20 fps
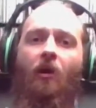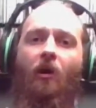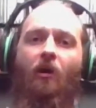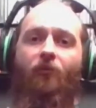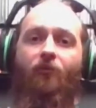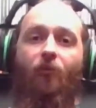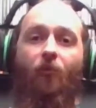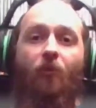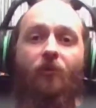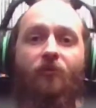
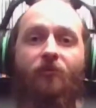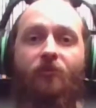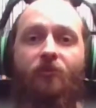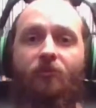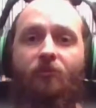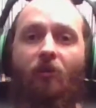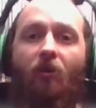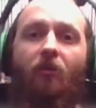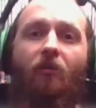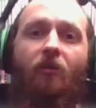what
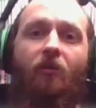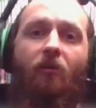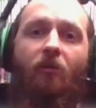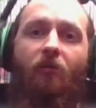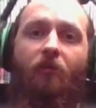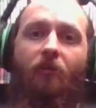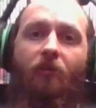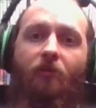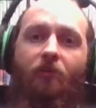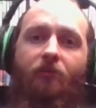started all
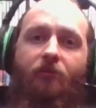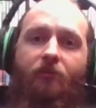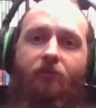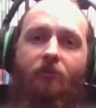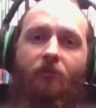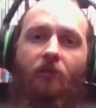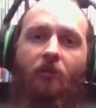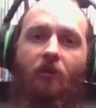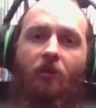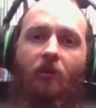this
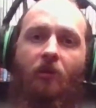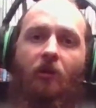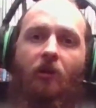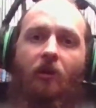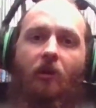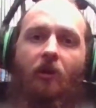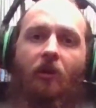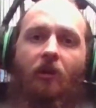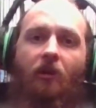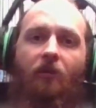
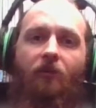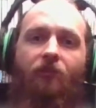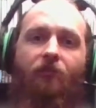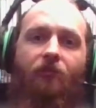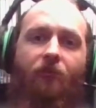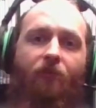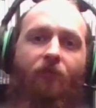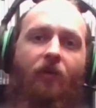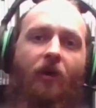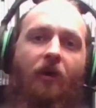is the
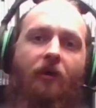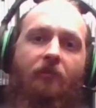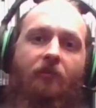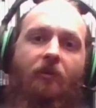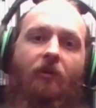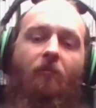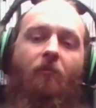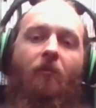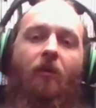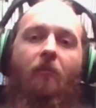fact that
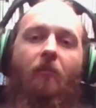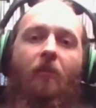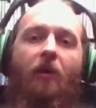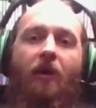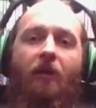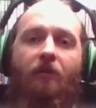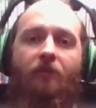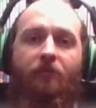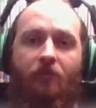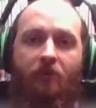my
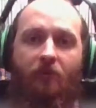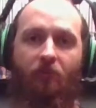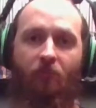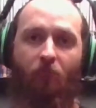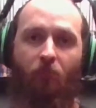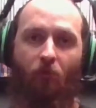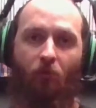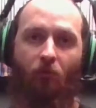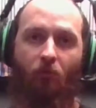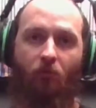magazine
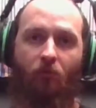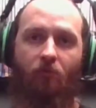broke.